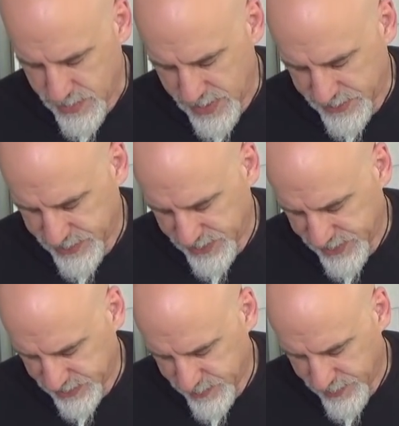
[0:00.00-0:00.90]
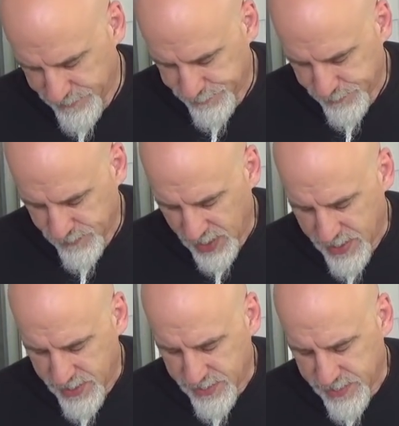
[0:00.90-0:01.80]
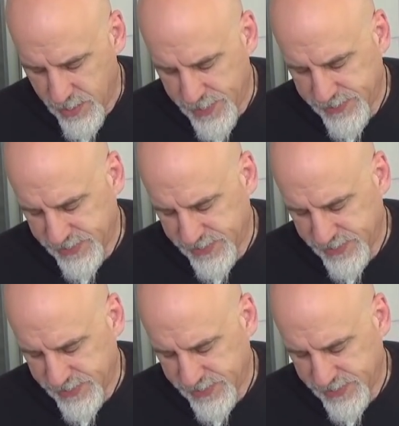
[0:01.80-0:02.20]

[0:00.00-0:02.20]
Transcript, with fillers: Hot Sauce Expo. You know what?